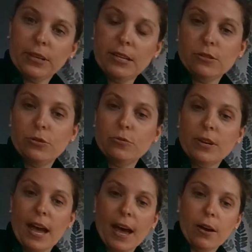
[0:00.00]
Please do
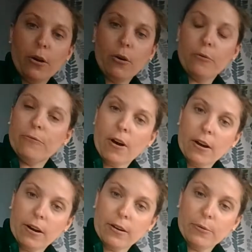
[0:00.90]
not go
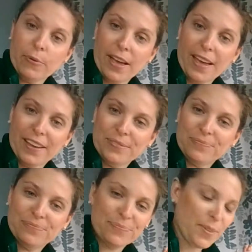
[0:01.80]
far away.
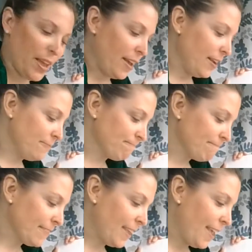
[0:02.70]
Okay?
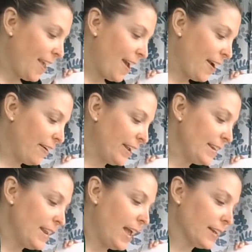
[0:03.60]
All
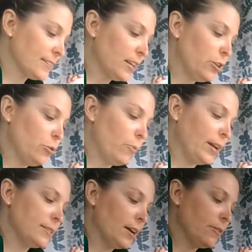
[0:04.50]
right, next, can you
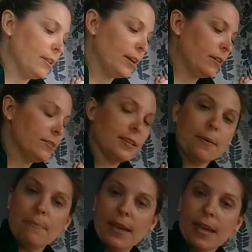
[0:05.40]
write down the letters
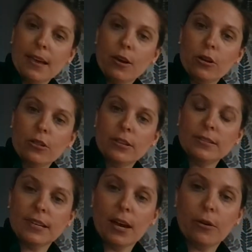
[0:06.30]
that make the
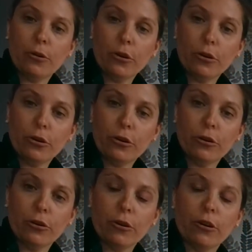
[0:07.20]
sound
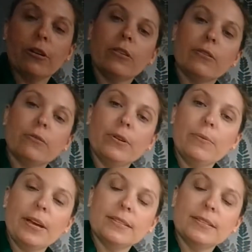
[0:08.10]
the 3